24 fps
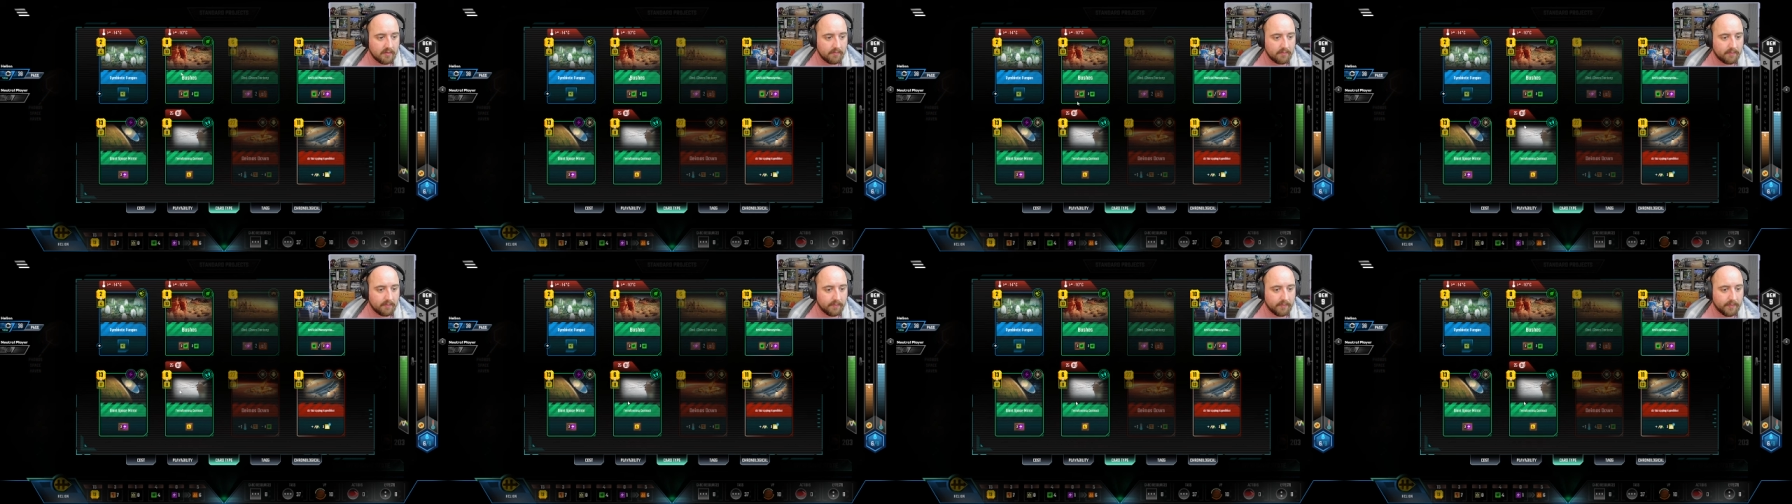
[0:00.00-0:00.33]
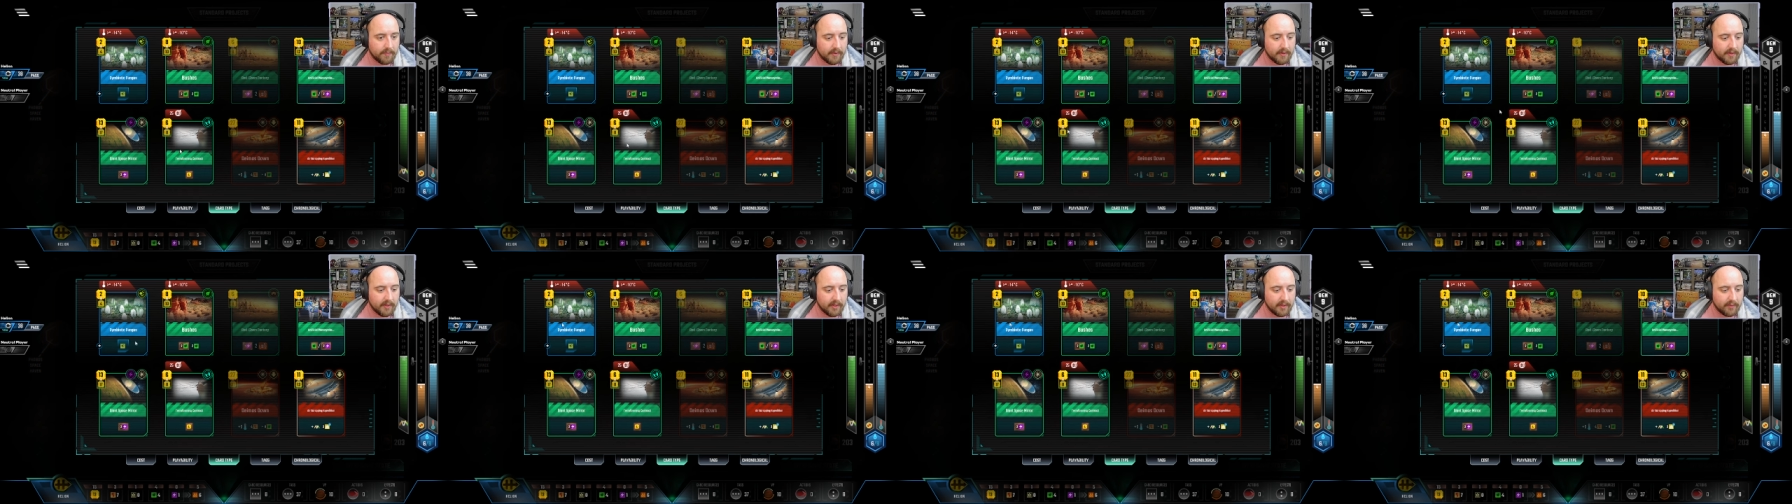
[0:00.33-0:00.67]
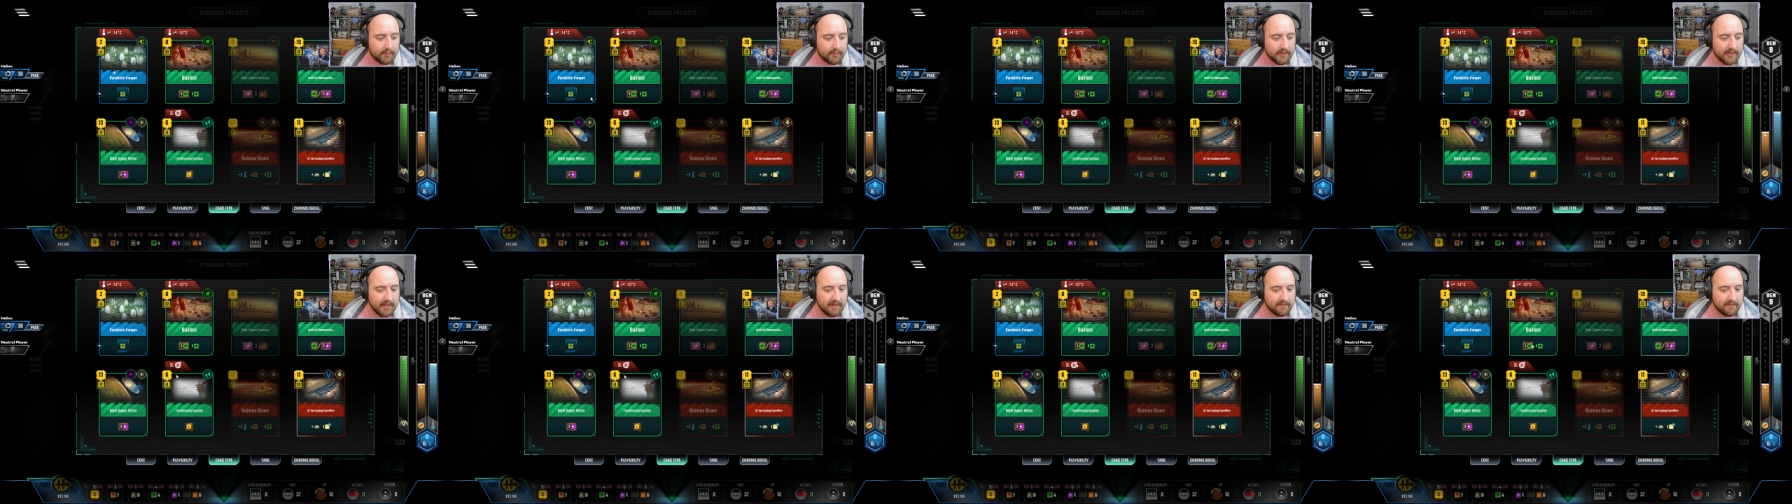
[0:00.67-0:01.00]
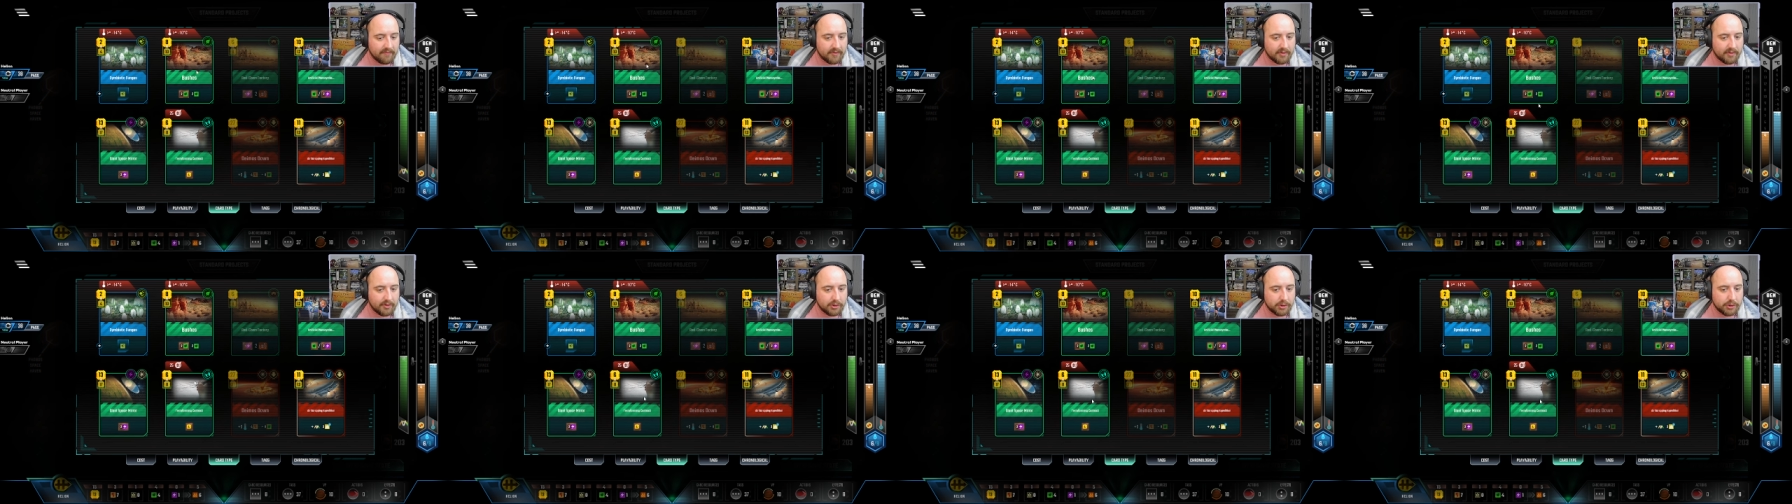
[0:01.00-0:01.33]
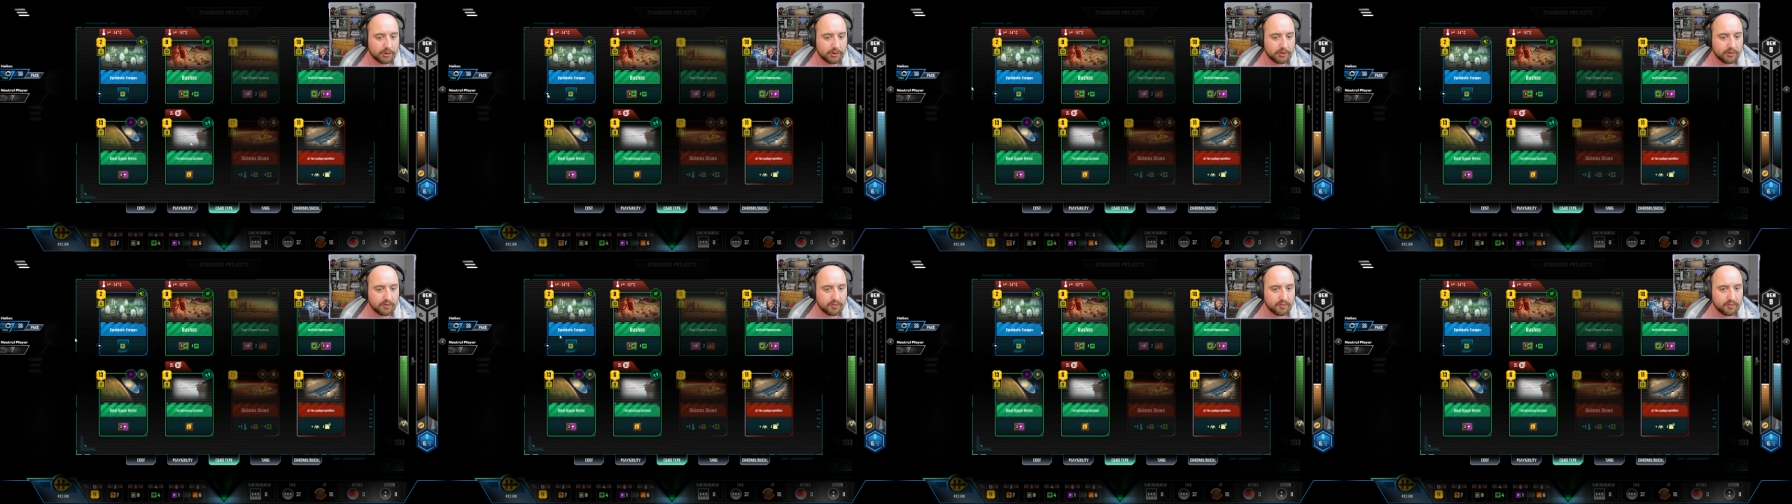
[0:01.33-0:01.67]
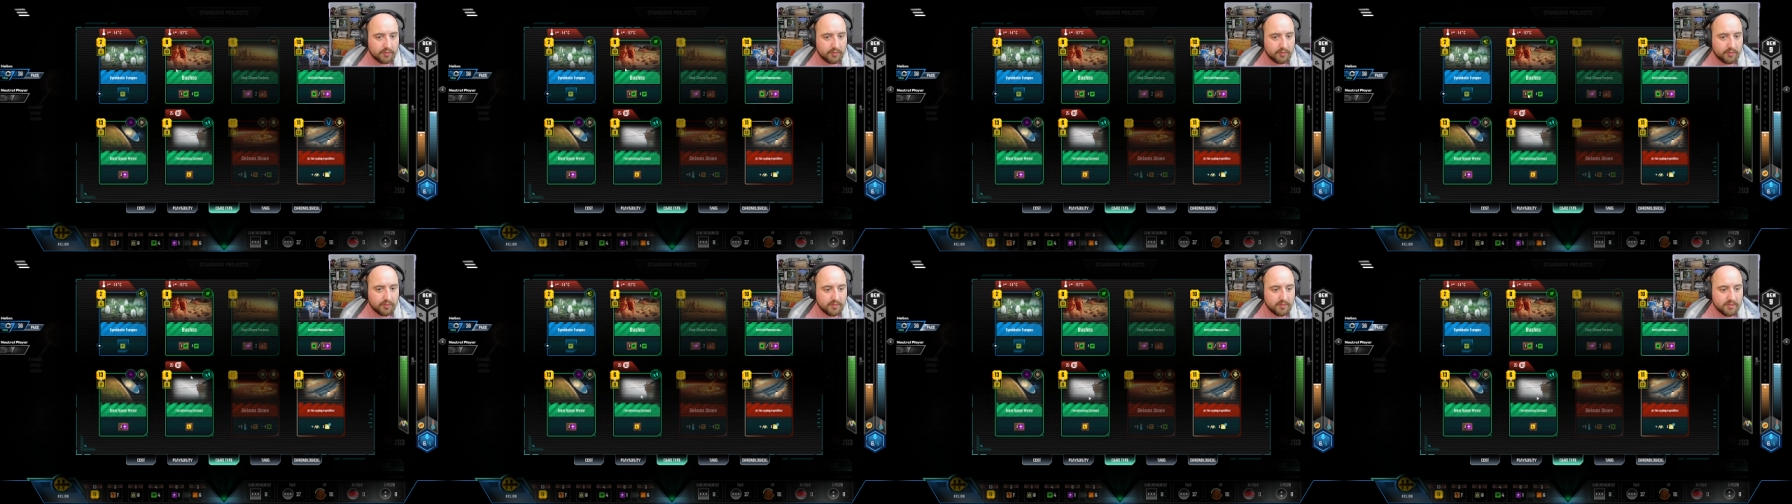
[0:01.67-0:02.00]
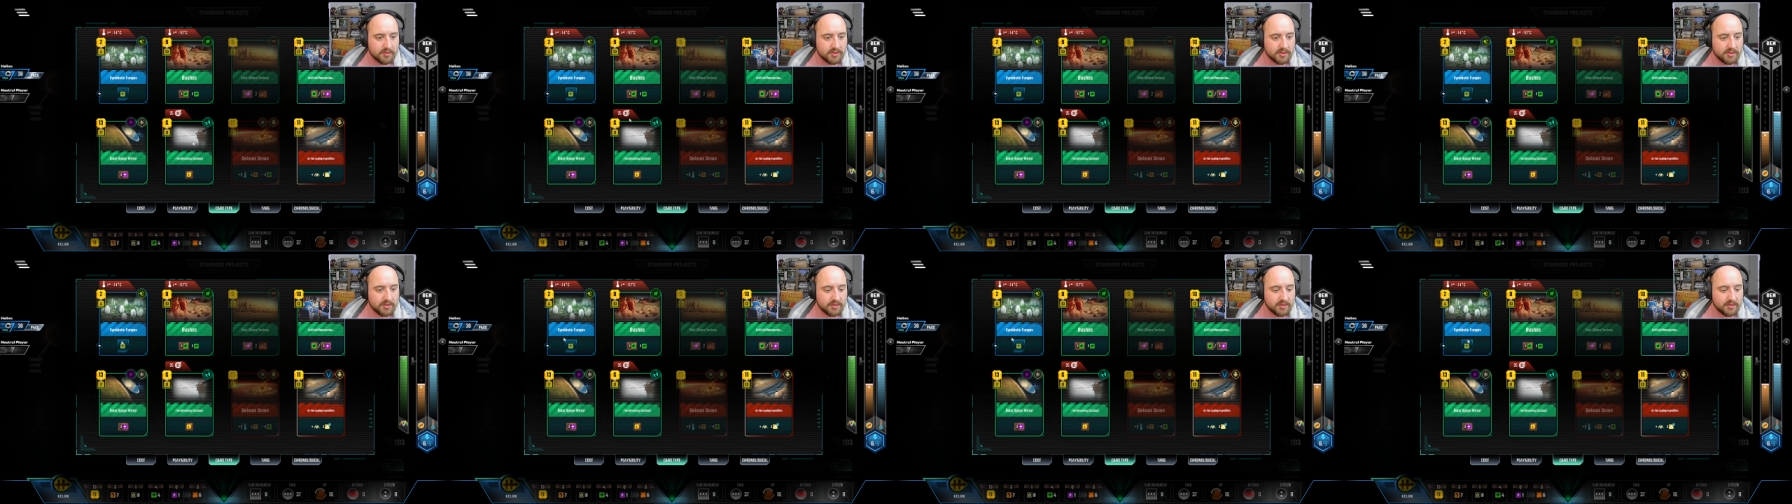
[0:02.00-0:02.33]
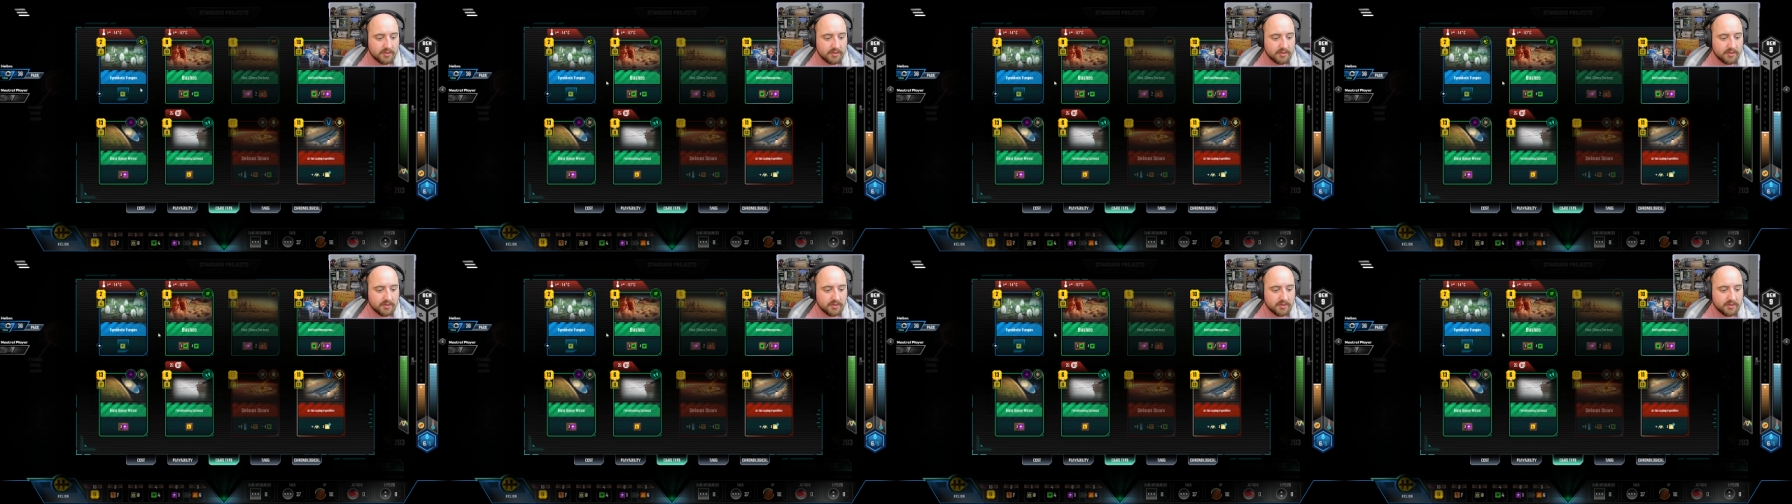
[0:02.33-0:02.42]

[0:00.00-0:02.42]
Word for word: But, like, we have to choose.